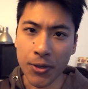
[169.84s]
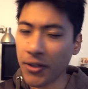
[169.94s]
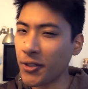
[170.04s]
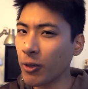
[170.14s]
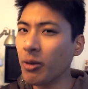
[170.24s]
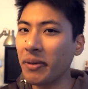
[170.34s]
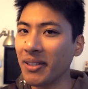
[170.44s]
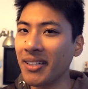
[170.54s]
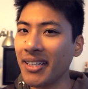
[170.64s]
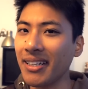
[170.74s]
So the
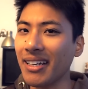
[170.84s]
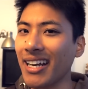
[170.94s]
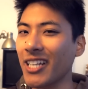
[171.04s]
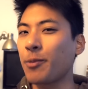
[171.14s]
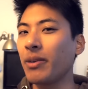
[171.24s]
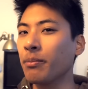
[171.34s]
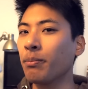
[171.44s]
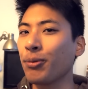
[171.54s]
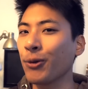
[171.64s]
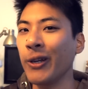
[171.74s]
durability has
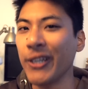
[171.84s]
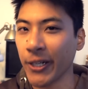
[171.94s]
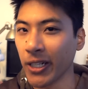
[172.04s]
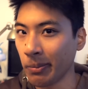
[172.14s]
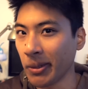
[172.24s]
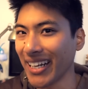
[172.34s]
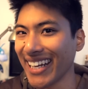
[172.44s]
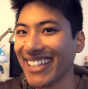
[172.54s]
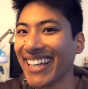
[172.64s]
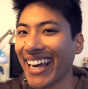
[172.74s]
been pretty good, but
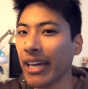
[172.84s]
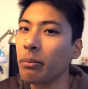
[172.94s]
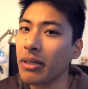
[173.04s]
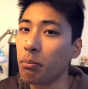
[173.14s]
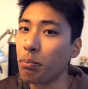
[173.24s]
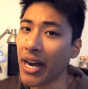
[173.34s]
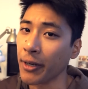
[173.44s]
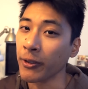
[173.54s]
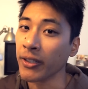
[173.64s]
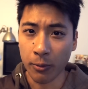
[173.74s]
it can be
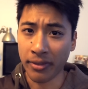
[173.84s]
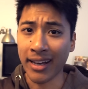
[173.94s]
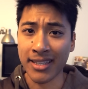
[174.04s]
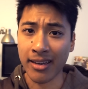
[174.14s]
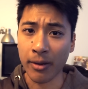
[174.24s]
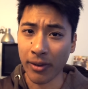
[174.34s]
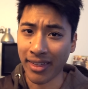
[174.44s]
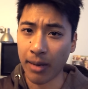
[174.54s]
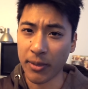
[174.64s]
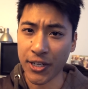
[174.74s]
better. With that said, with
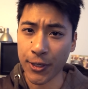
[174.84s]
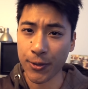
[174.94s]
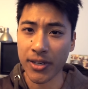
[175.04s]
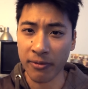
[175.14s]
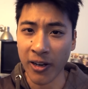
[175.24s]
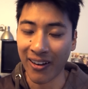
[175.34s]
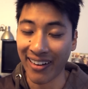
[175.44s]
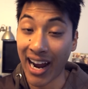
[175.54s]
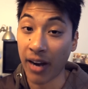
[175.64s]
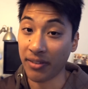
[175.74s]
how much use I've
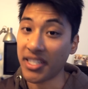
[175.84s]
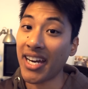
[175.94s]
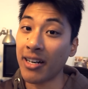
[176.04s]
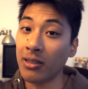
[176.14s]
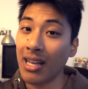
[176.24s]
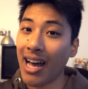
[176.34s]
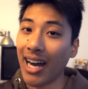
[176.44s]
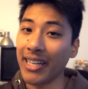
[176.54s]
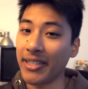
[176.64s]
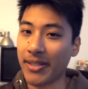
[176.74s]
gotten out of the saddle,
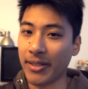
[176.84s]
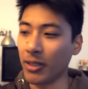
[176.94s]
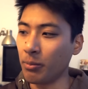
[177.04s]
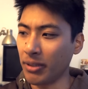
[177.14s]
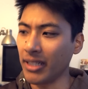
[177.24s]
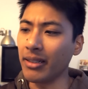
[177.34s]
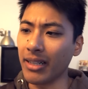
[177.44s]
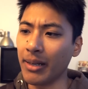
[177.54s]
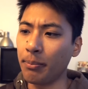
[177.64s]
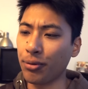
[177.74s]
I'd still be
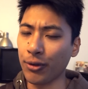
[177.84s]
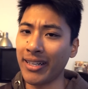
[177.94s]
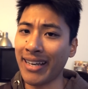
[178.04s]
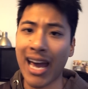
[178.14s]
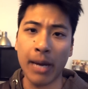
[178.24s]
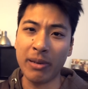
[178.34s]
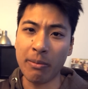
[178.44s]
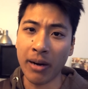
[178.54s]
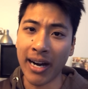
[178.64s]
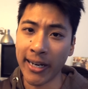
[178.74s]
a pretty happy
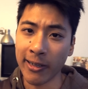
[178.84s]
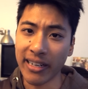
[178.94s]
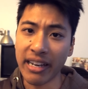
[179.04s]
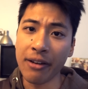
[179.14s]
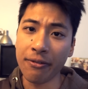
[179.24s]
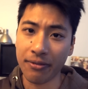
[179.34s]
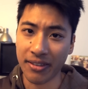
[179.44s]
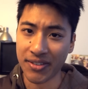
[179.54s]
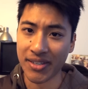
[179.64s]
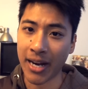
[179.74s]
buyer if
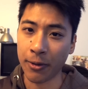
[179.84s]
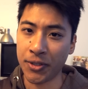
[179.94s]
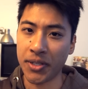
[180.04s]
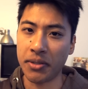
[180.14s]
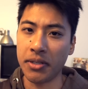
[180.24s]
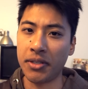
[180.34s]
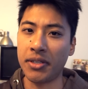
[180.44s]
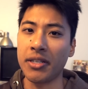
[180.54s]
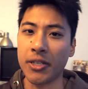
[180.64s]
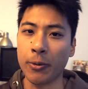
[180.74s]
the saddle just
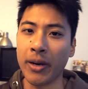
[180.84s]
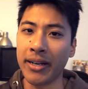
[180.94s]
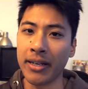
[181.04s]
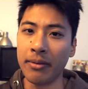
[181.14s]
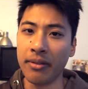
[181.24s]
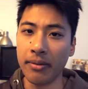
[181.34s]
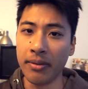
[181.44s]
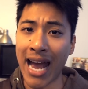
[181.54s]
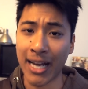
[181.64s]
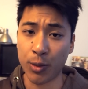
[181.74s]
disintegrated
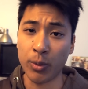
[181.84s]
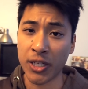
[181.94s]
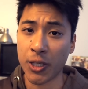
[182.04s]
as we